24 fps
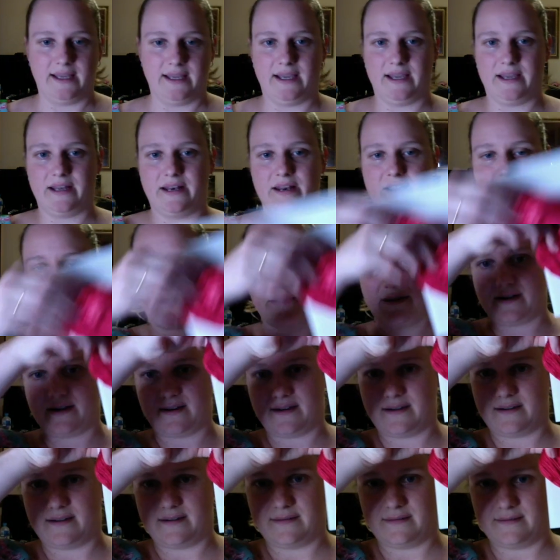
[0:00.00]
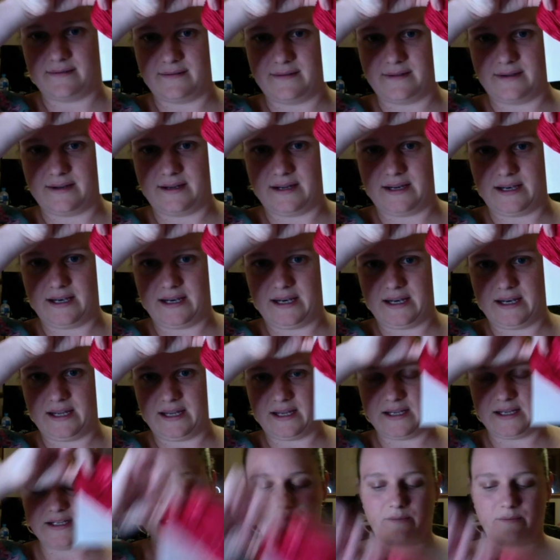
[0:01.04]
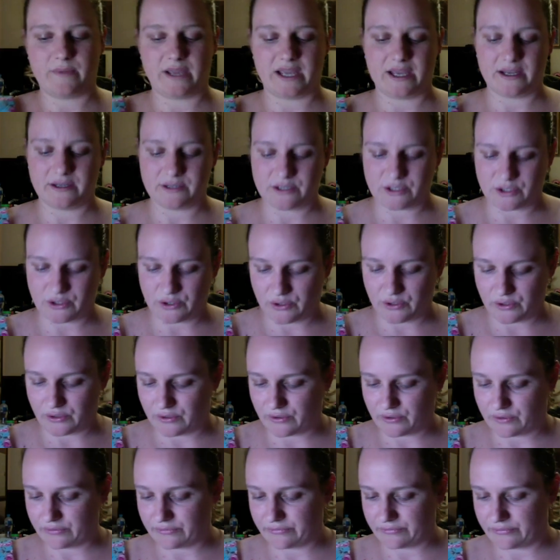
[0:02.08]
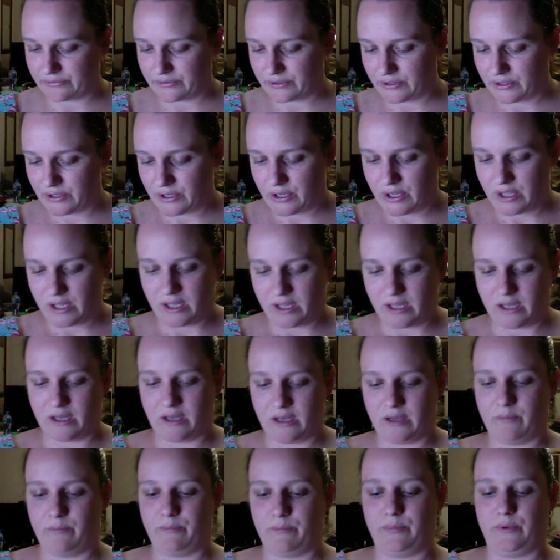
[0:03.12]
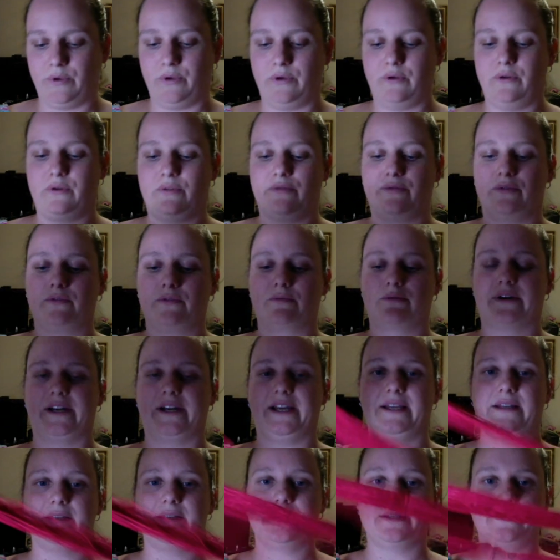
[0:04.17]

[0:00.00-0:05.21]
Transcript: another large amount of a beautiful red.